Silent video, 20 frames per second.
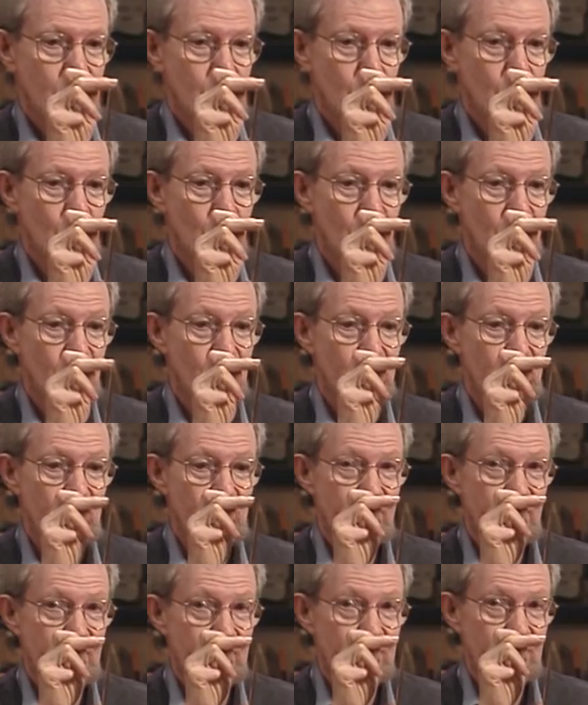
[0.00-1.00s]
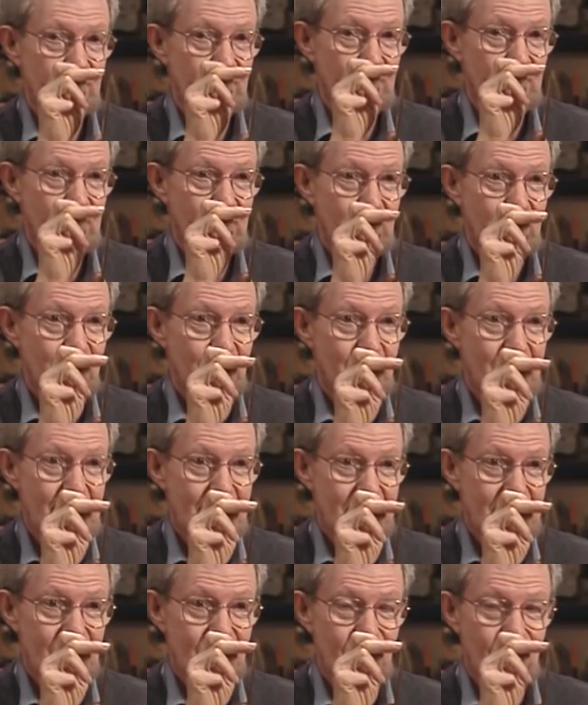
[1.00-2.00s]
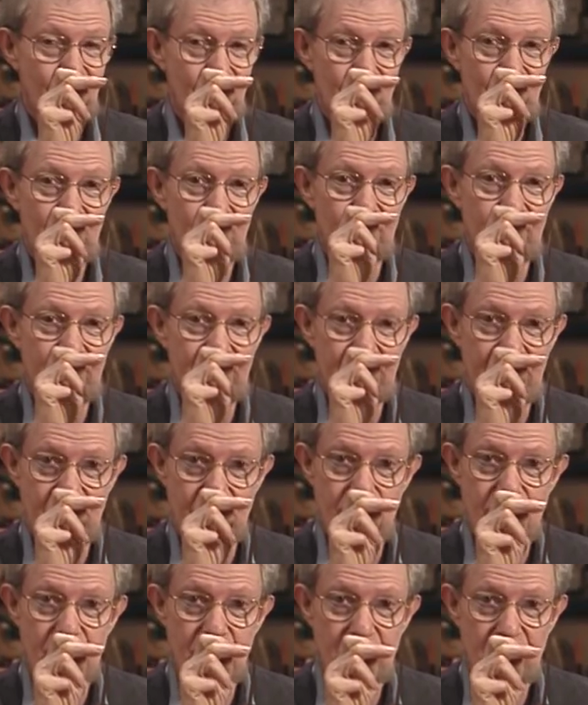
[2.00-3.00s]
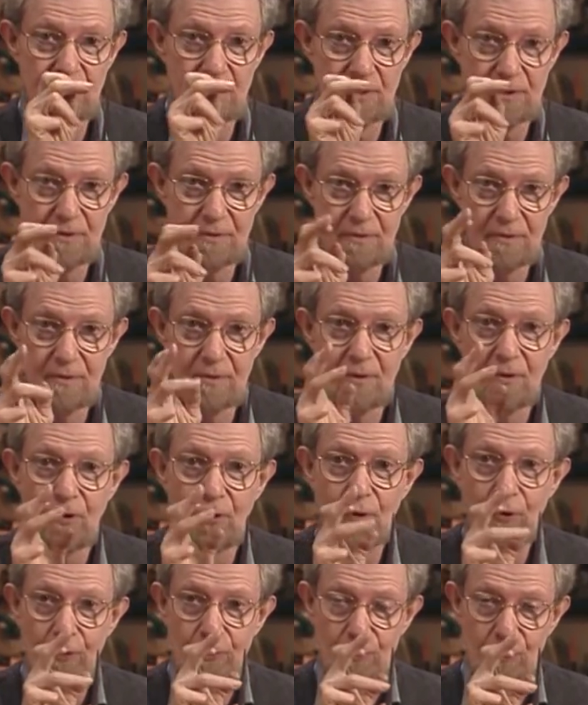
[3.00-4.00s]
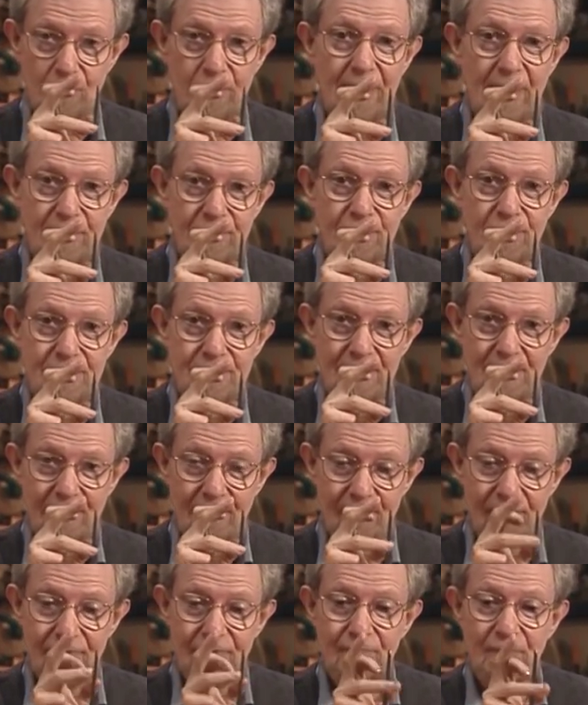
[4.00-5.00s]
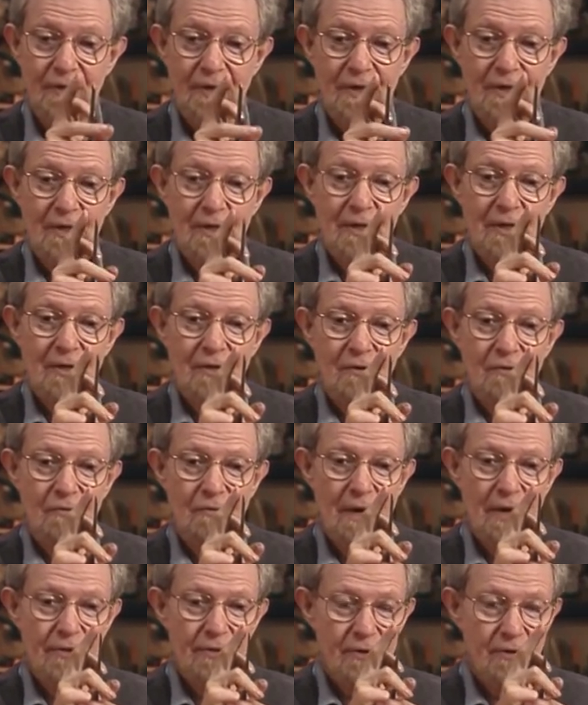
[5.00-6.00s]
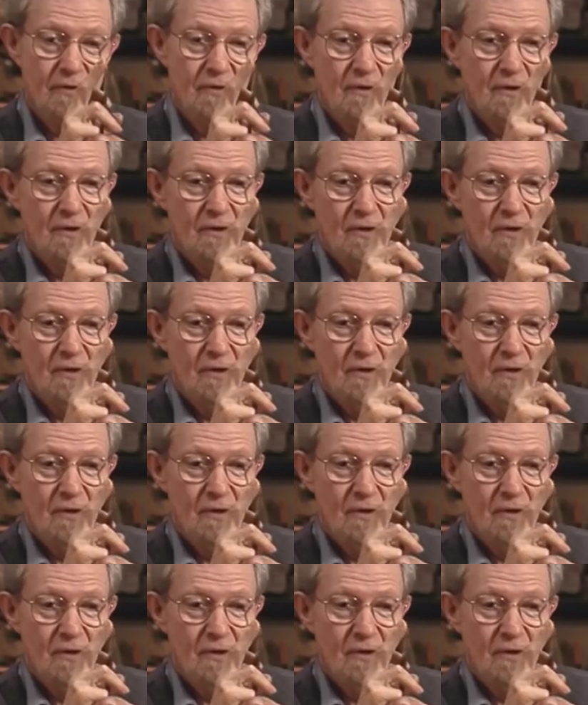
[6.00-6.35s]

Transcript: move the finger back and forth over the edge or you'll cut yourself. Rather,